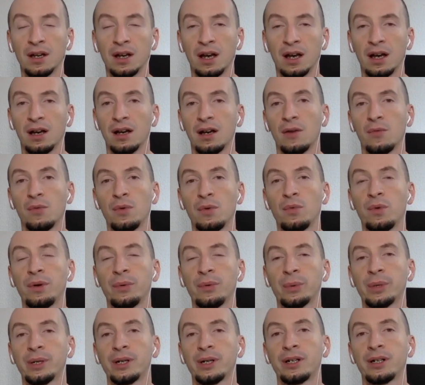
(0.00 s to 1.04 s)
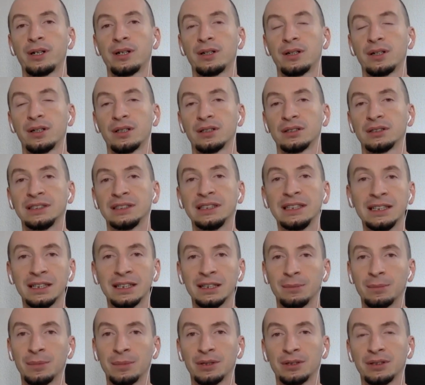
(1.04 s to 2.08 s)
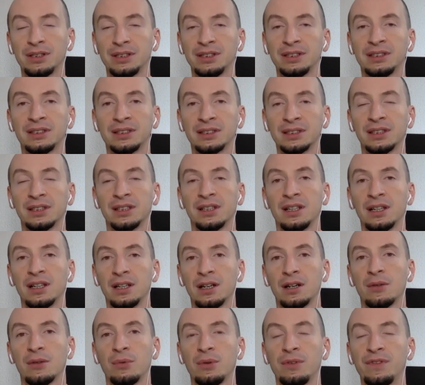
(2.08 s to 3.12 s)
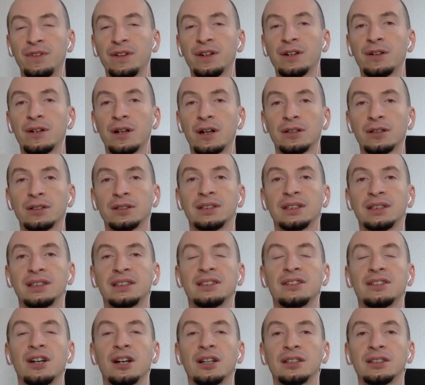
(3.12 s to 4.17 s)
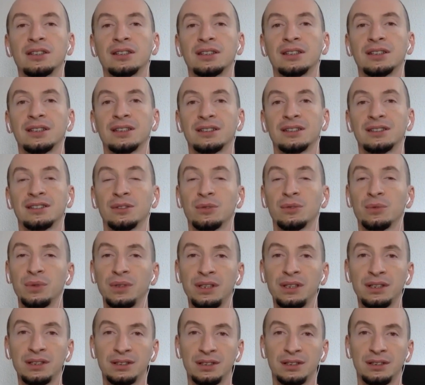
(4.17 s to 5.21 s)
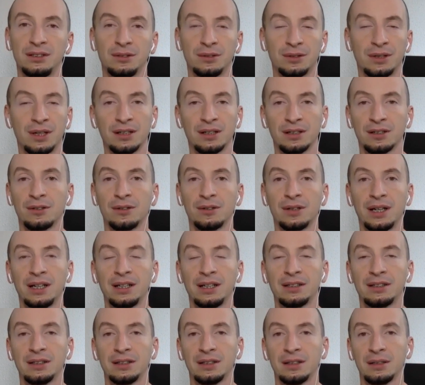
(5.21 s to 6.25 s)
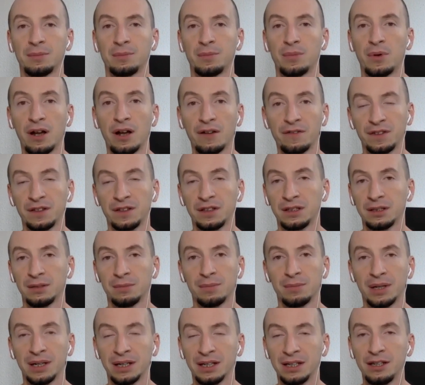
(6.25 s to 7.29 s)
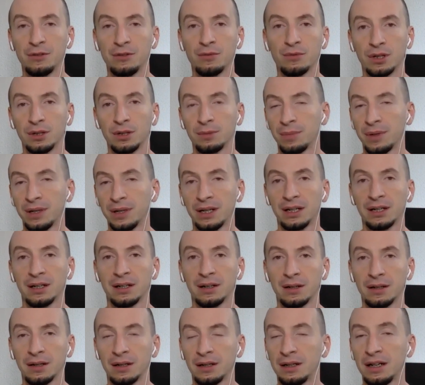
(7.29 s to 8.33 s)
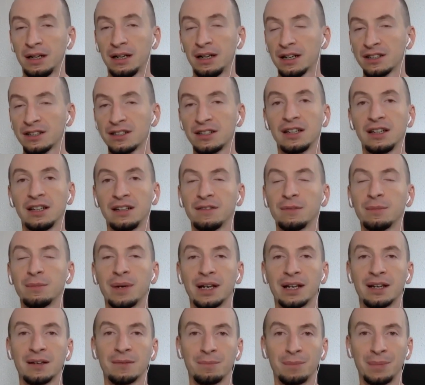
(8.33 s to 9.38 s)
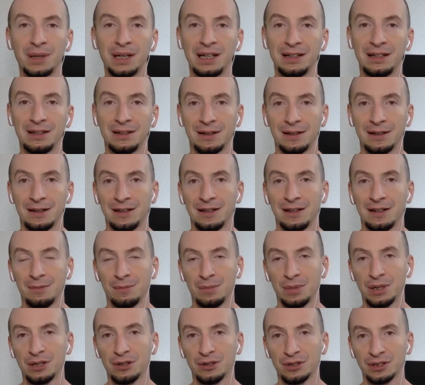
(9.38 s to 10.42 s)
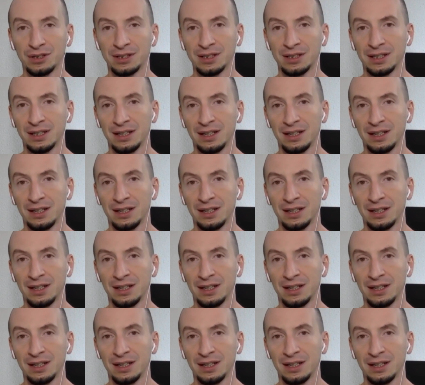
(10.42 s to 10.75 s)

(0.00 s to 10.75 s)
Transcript: When we were thinking about this, we figured out that it's not so easy to calculate a profit by keyword, and actually even by campaign, because